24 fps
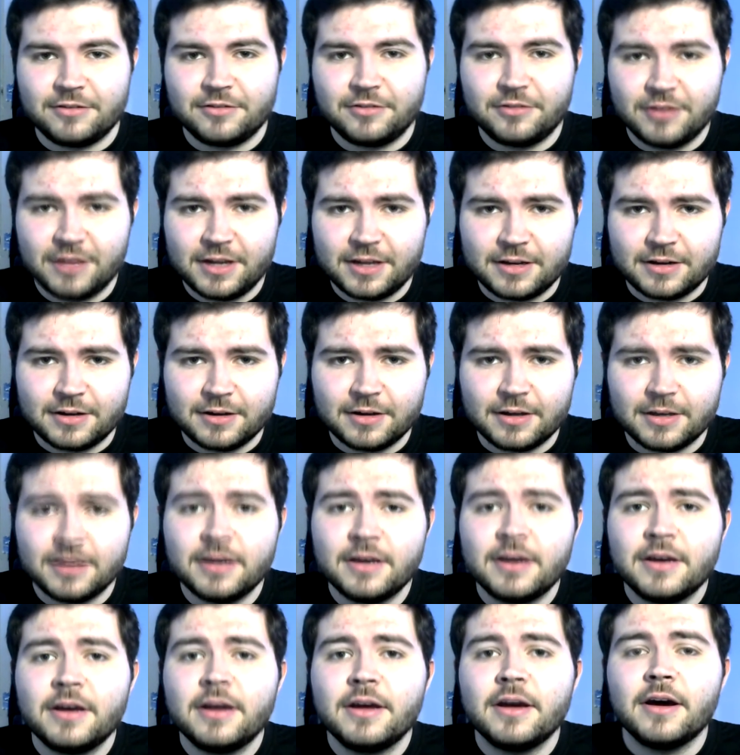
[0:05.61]
Jedi.
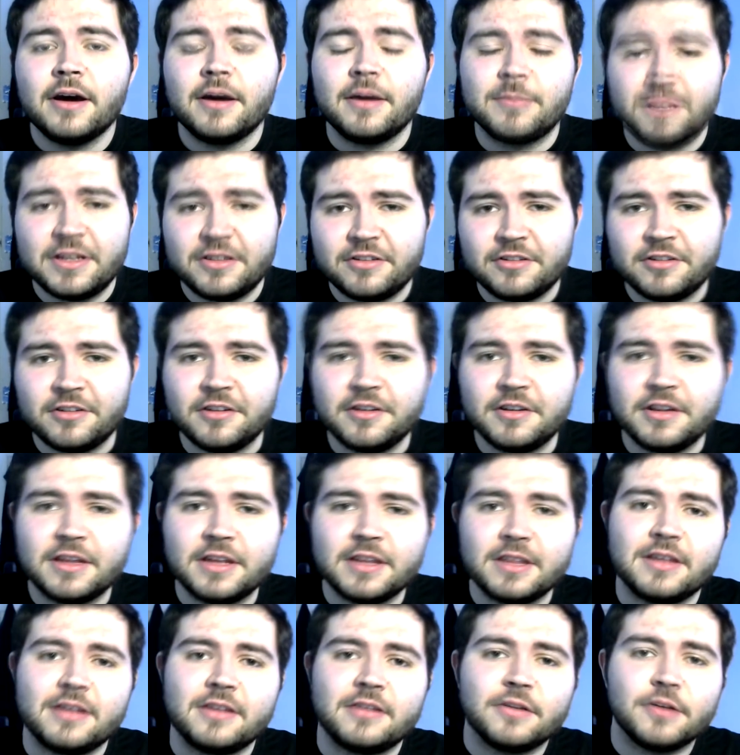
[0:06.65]
I mentioned in
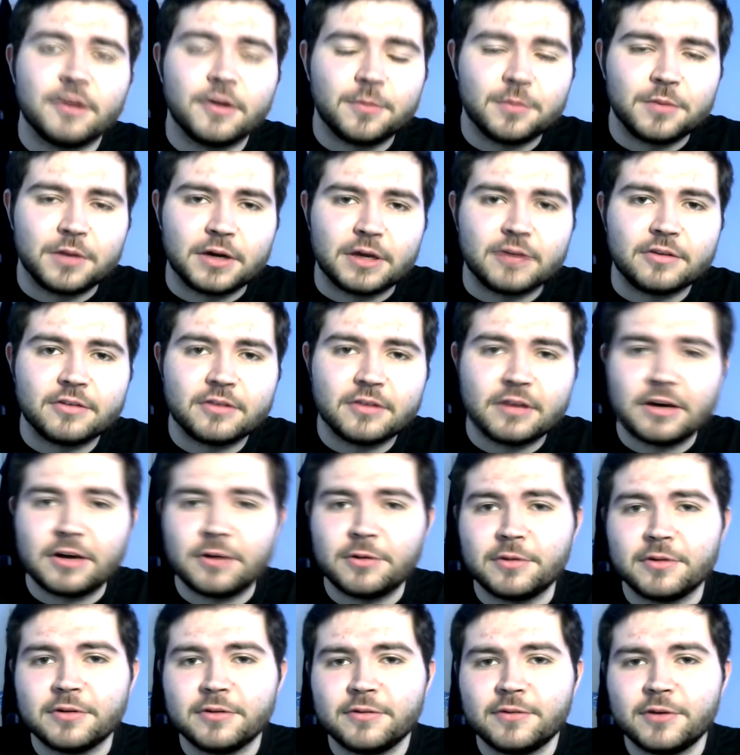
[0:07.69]
the top 9 Star
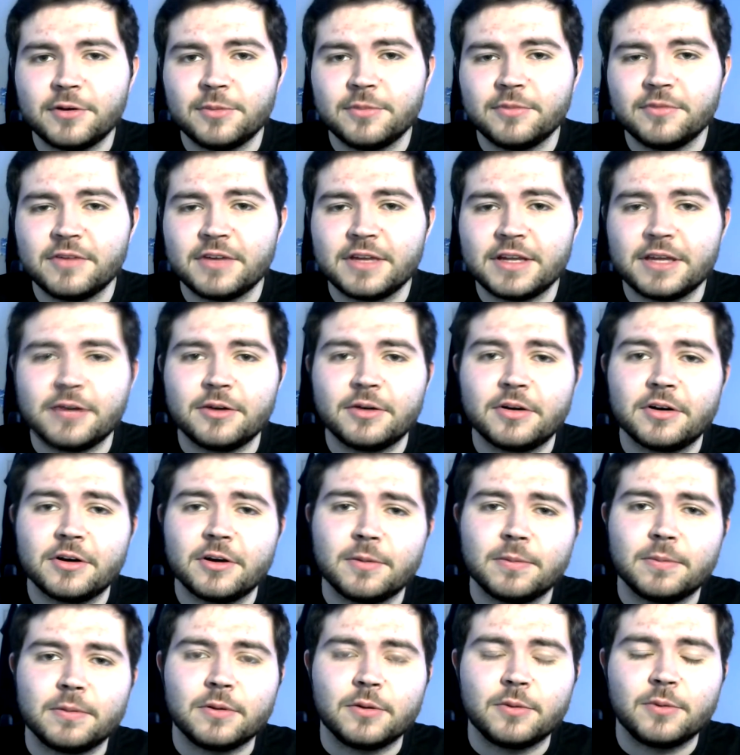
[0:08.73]
Wars film video a
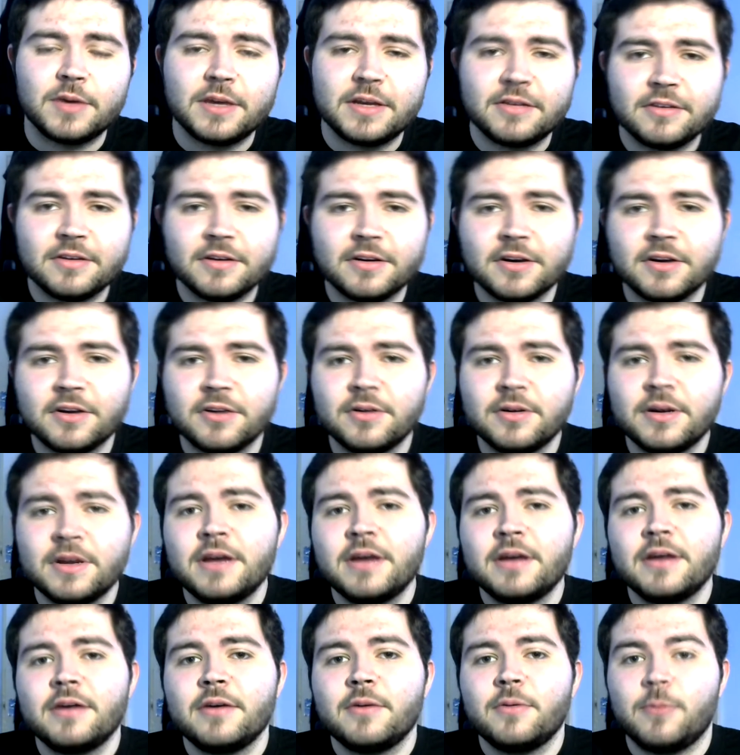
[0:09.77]
couple of weeks ago,
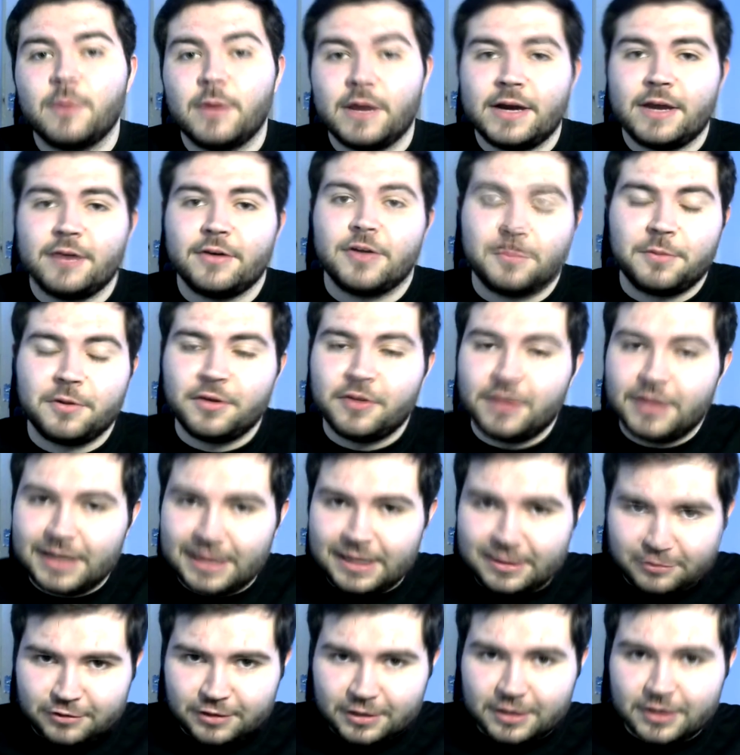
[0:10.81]
where I put The
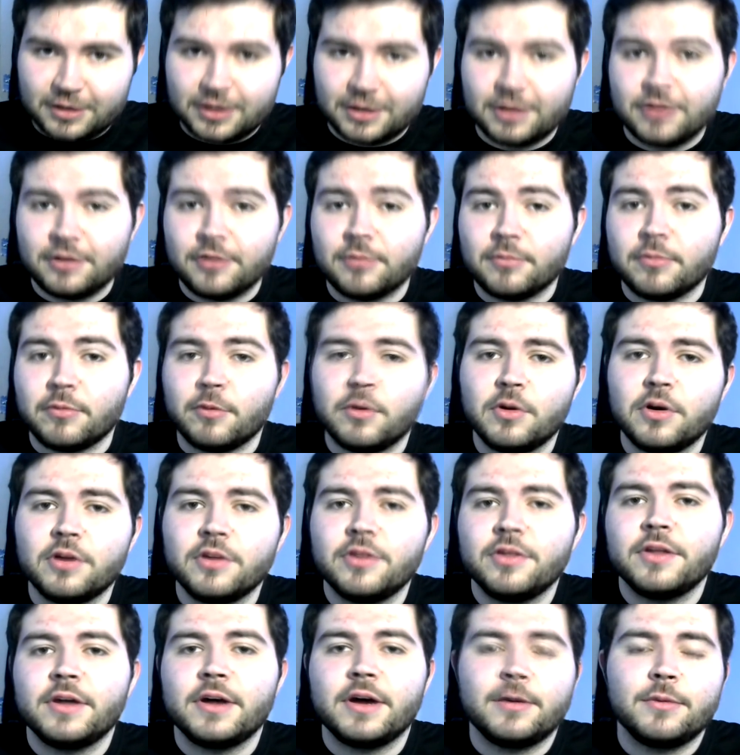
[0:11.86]
Last Jedi at number 1,
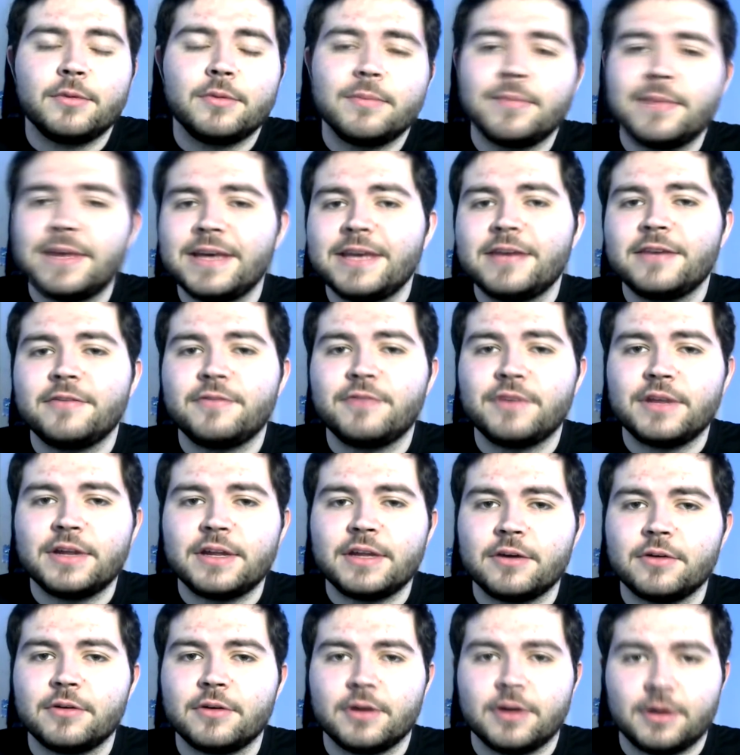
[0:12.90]
that I would make a
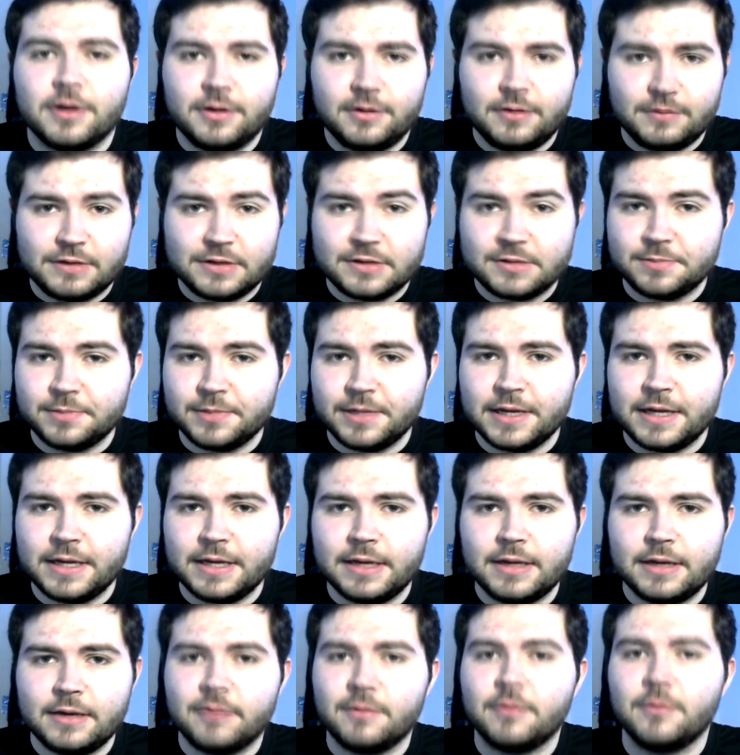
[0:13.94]
video kind of
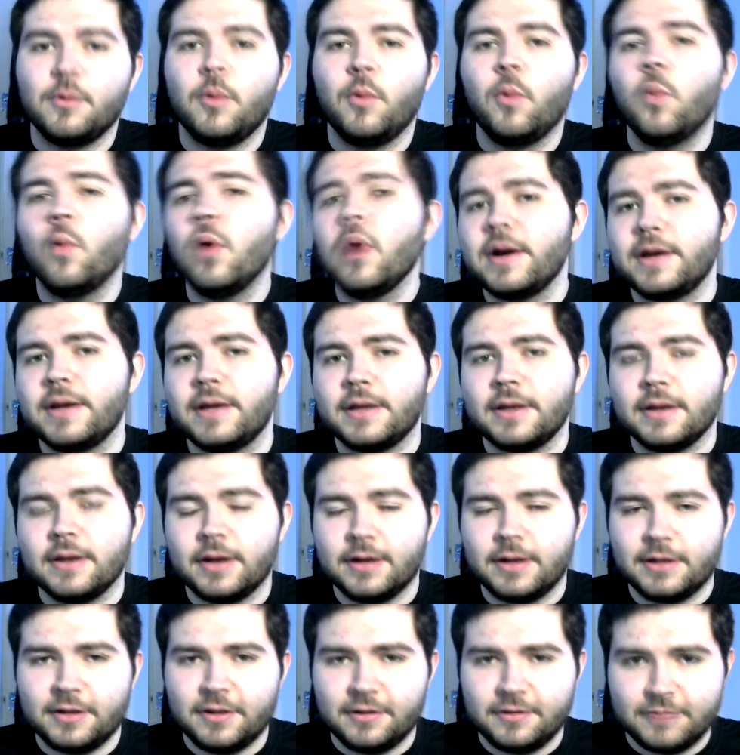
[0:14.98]
explaining why I
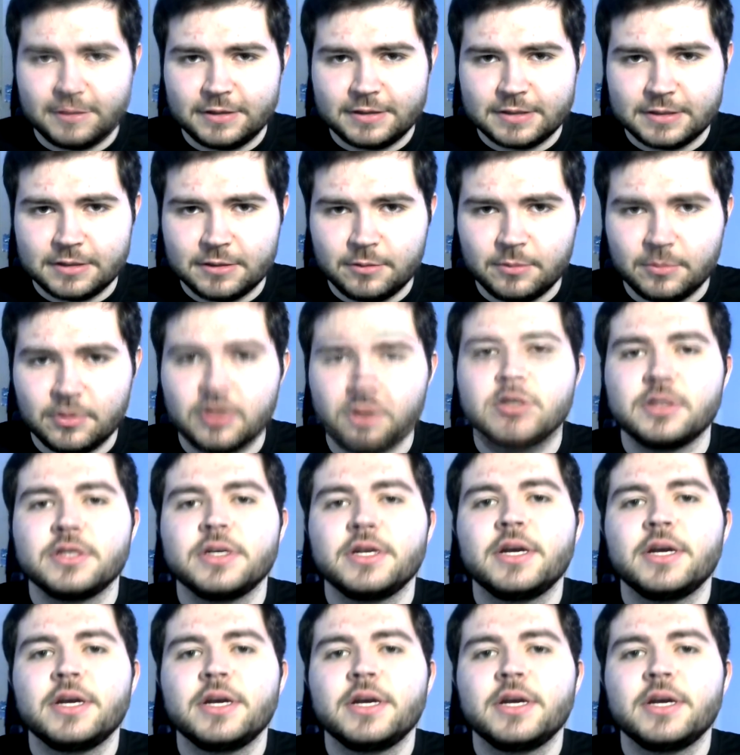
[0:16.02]
love it so much.